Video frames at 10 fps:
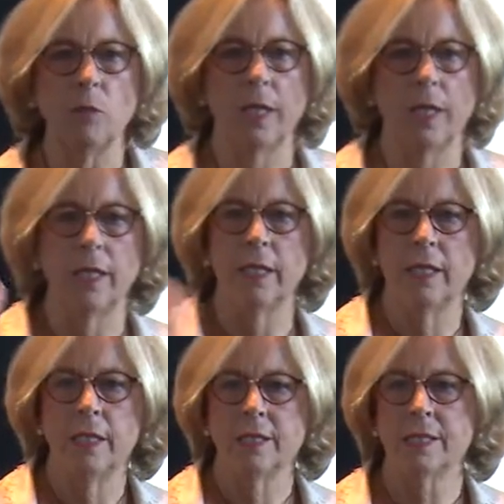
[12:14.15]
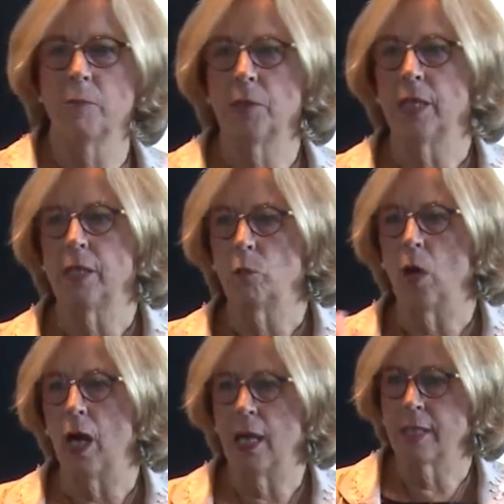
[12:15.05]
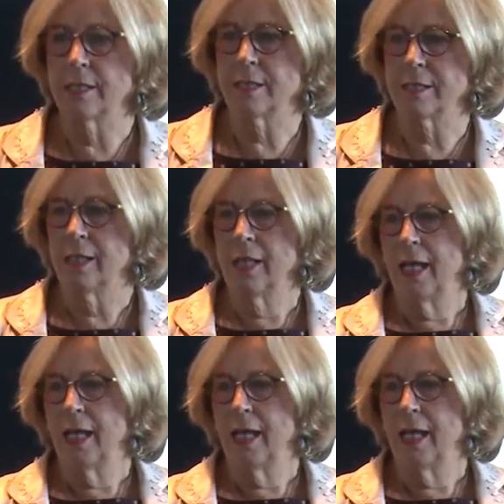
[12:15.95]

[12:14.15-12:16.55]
where somebody wise